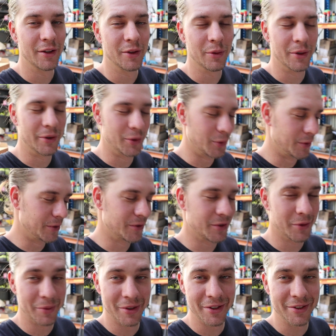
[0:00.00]
do I do this
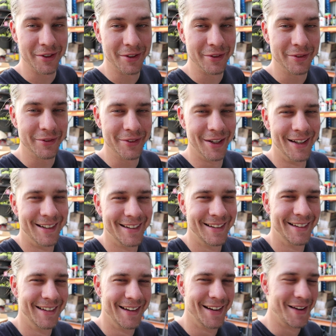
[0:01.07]
to myself?
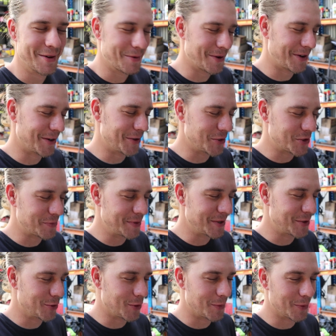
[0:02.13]
Why don't I just
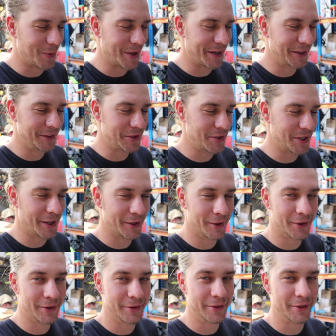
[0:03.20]
be a normal regular jack
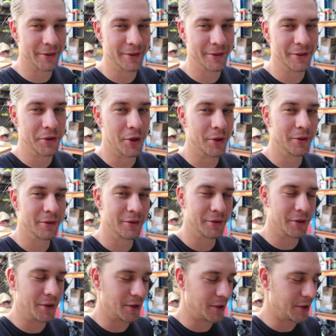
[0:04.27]
off and not,
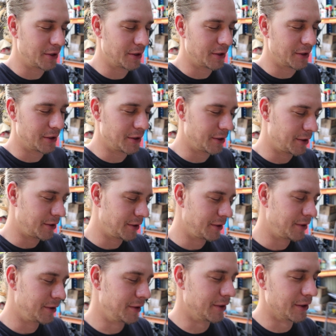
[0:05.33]

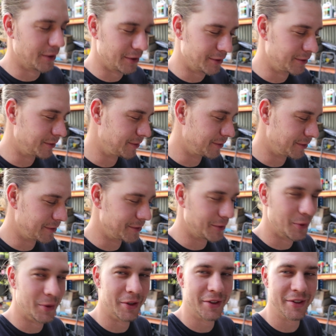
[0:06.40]
you know,
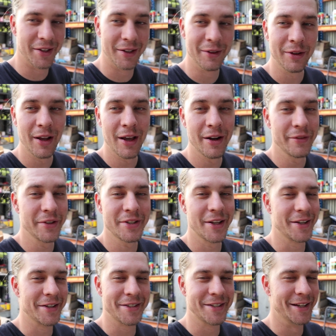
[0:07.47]
do this? And none of us
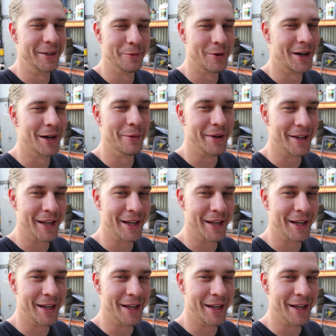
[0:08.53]
understand why we